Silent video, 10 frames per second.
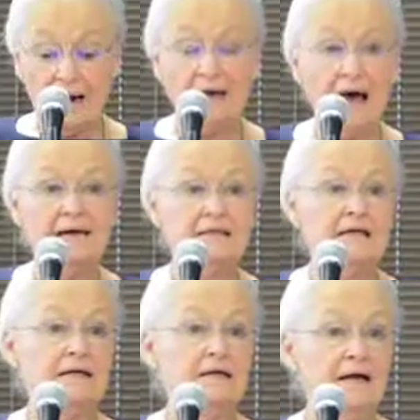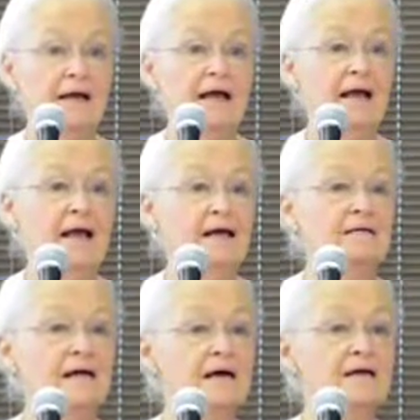I liked it.
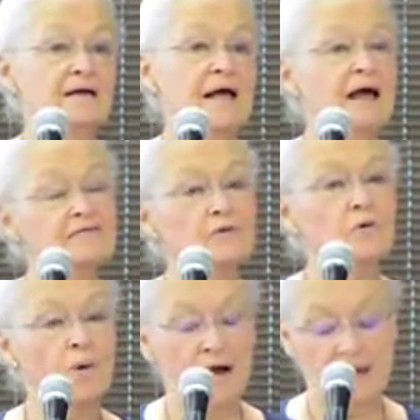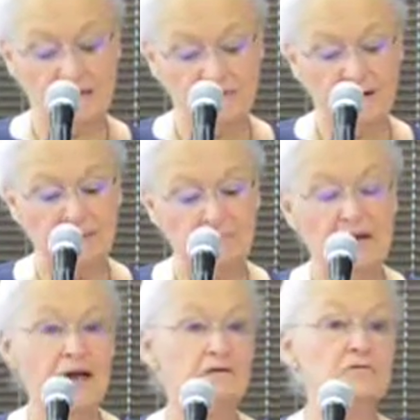And after a while, I finally
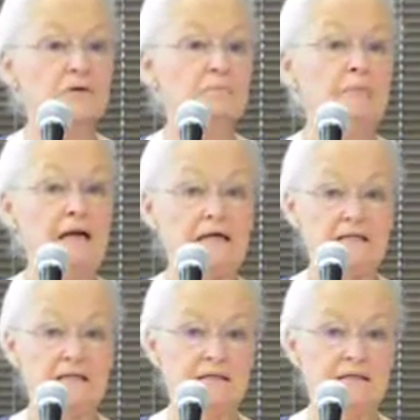began to admit it.